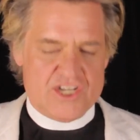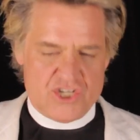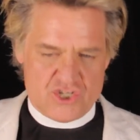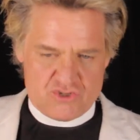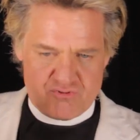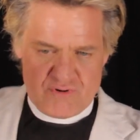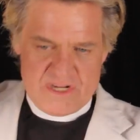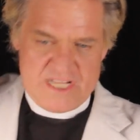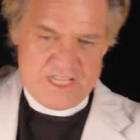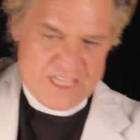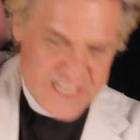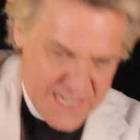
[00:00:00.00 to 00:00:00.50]

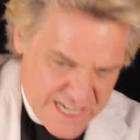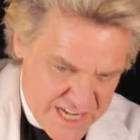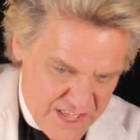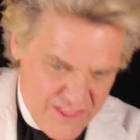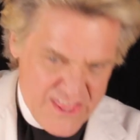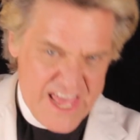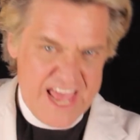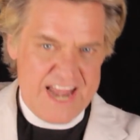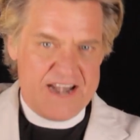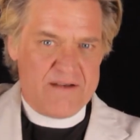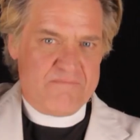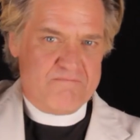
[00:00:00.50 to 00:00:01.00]
Drill into
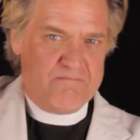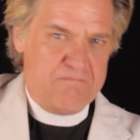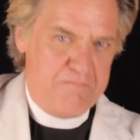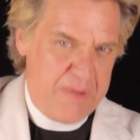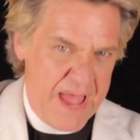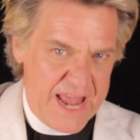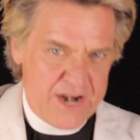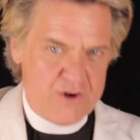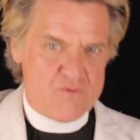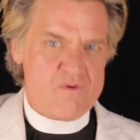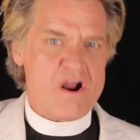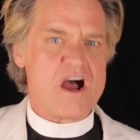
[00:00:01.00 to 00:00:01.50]
that
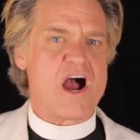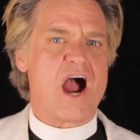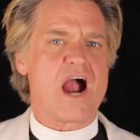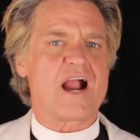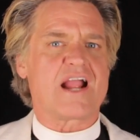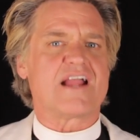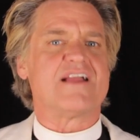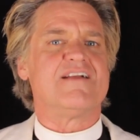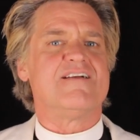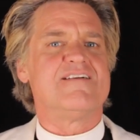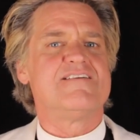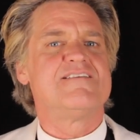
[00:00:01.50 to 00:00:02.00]

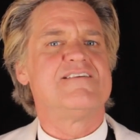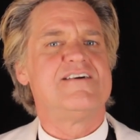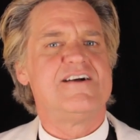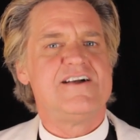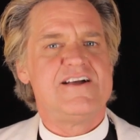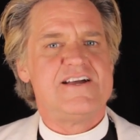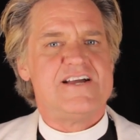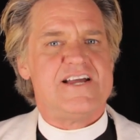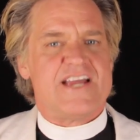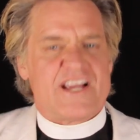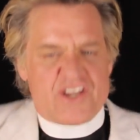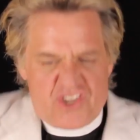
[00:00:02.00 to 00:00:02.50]
bedrock,
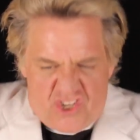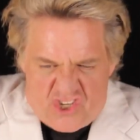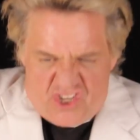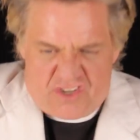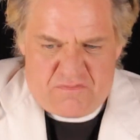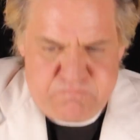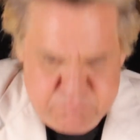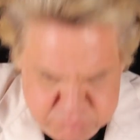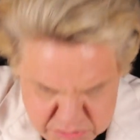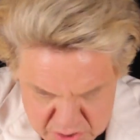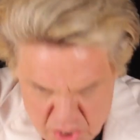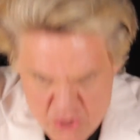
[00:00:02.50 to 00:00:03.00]

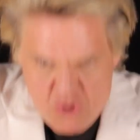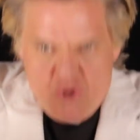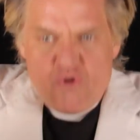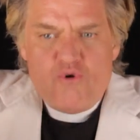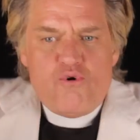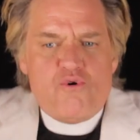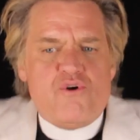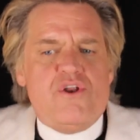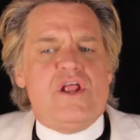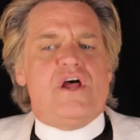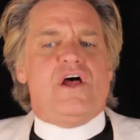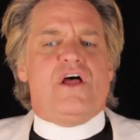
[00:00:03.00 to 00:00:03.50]

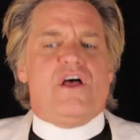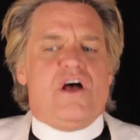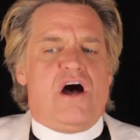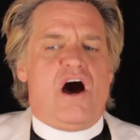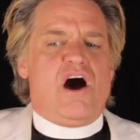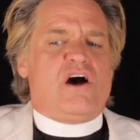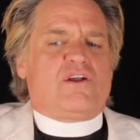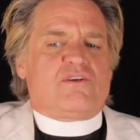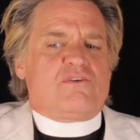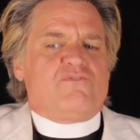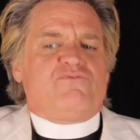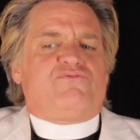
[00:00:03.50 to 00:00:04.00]
explode one
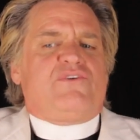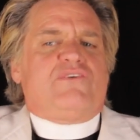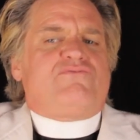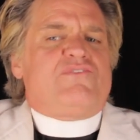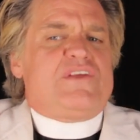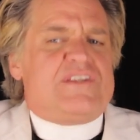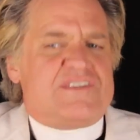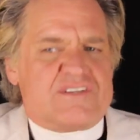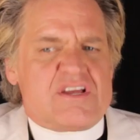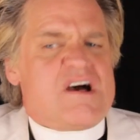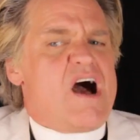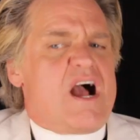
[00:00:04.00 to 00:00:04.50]
hundred
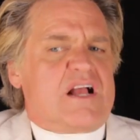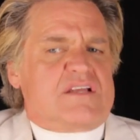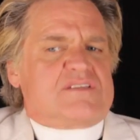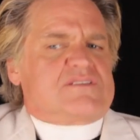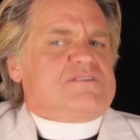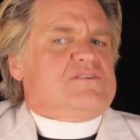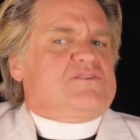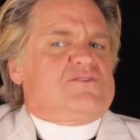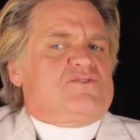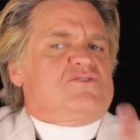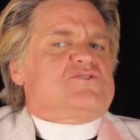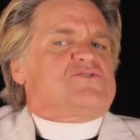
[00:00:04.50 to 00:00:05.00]
fifty
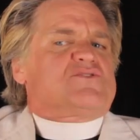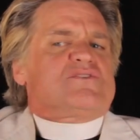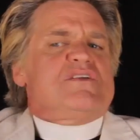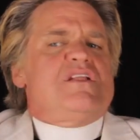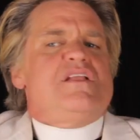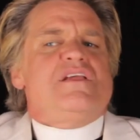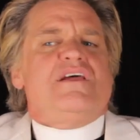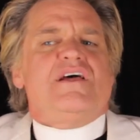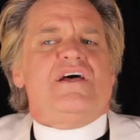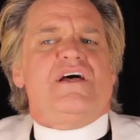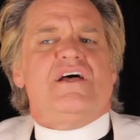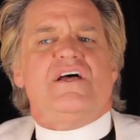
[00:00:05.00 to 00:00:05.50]
toxins,
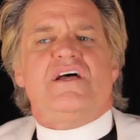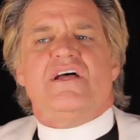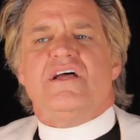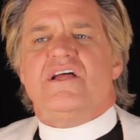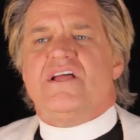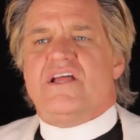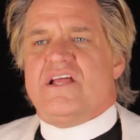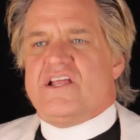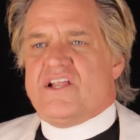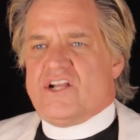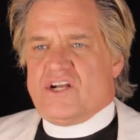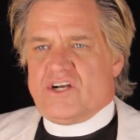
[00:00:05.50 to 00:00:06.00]

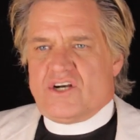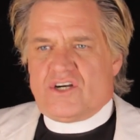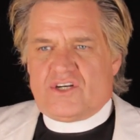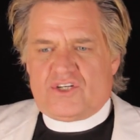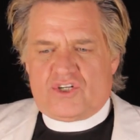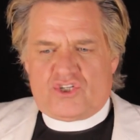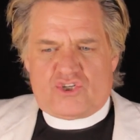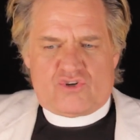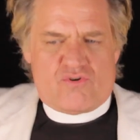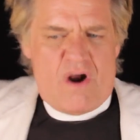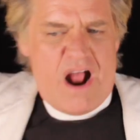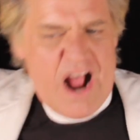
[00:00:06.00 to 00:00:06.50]

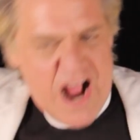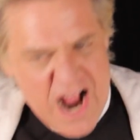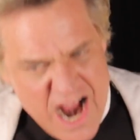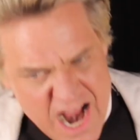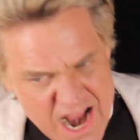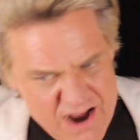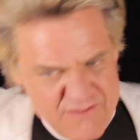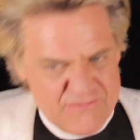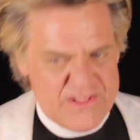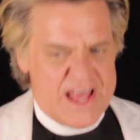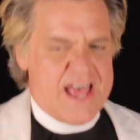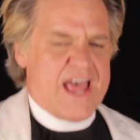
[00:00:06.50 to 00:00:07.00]

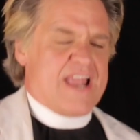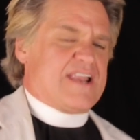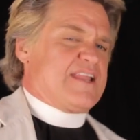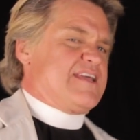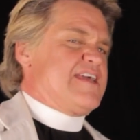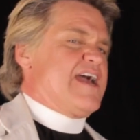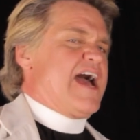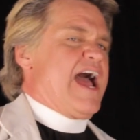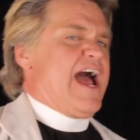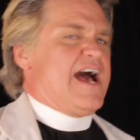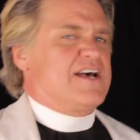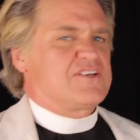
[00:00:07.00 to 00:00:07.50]
drive that
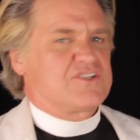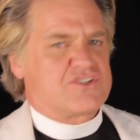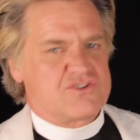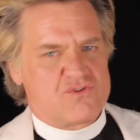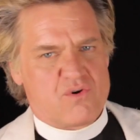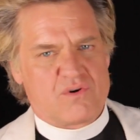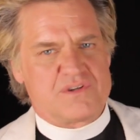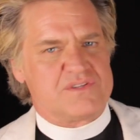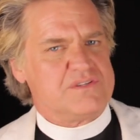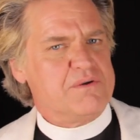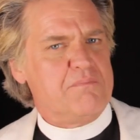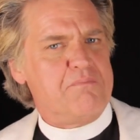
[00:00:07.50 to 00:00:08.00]
gas
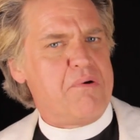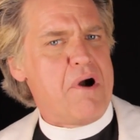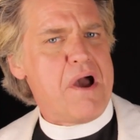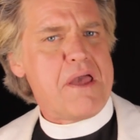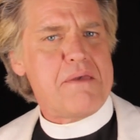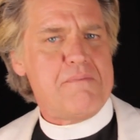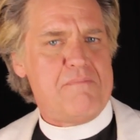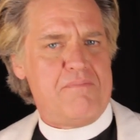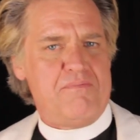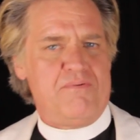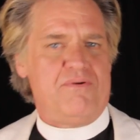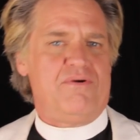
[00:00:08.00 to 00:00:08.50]
towards the
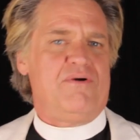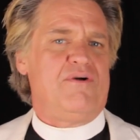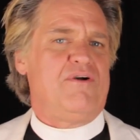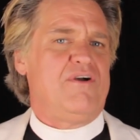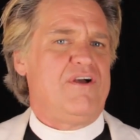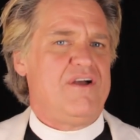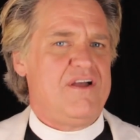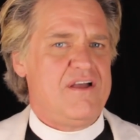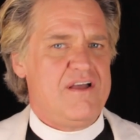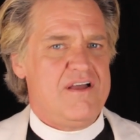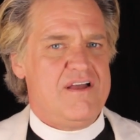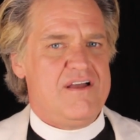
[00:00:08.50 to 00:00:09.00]
pipe.
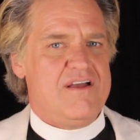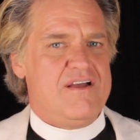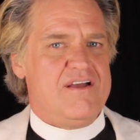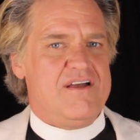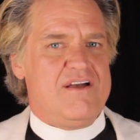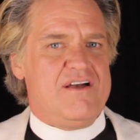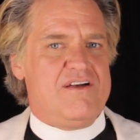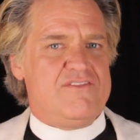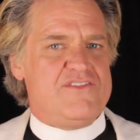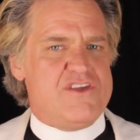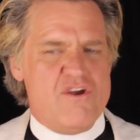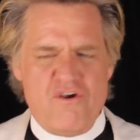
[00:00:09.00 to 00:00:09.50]

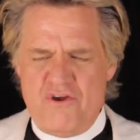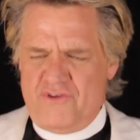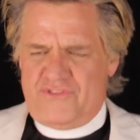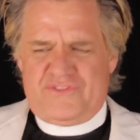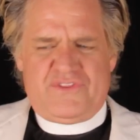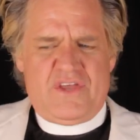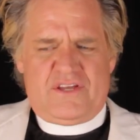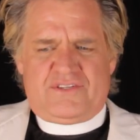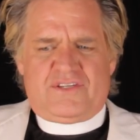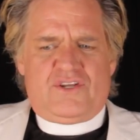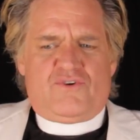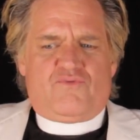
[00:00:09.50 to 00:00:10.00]
The earth
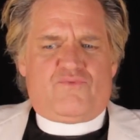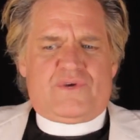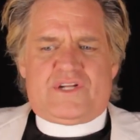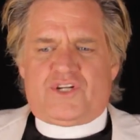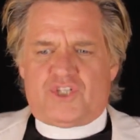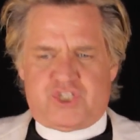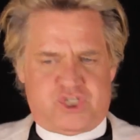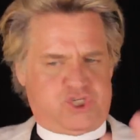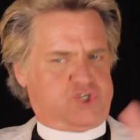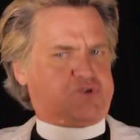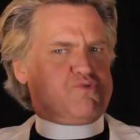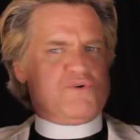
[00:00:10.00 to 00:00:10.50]
doesn't
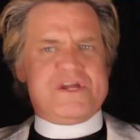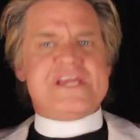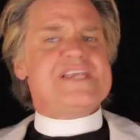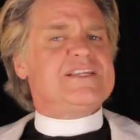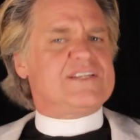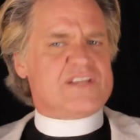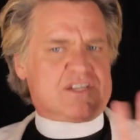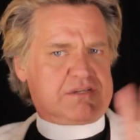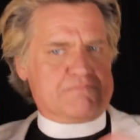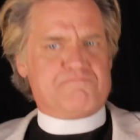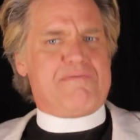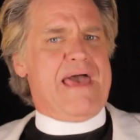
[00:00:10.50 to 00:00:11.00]
retreat,
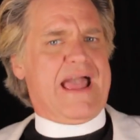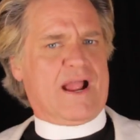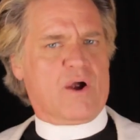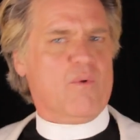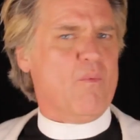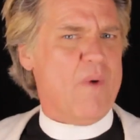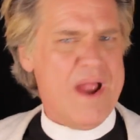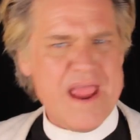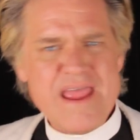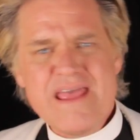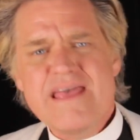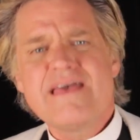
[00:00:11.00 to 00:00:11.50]
doesn't back
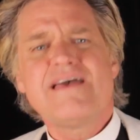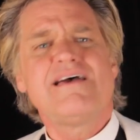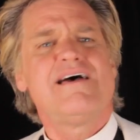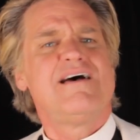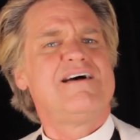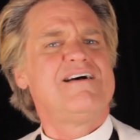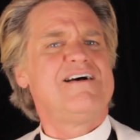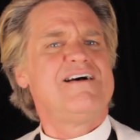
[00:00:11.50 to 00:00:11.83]
away.